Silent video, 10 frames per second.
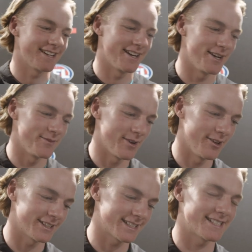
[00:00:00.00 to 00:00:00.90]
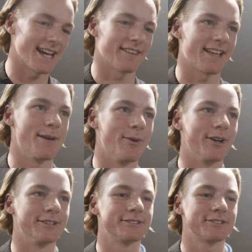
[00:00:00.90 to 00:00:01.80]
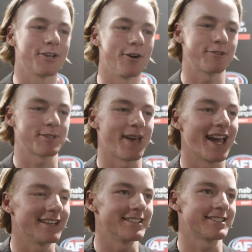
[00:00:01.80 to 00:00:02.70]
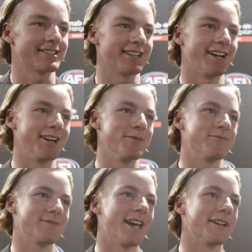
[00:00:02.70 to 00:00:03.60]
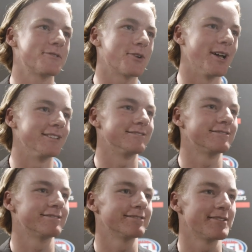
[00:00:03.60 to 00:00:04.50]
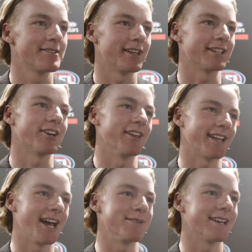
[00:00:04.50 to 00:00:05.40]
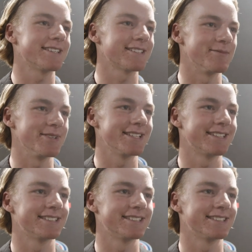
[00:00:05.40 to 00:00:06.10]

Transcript: I like to take the game on, go for some hangers, try and excite the game, I guess, a bit.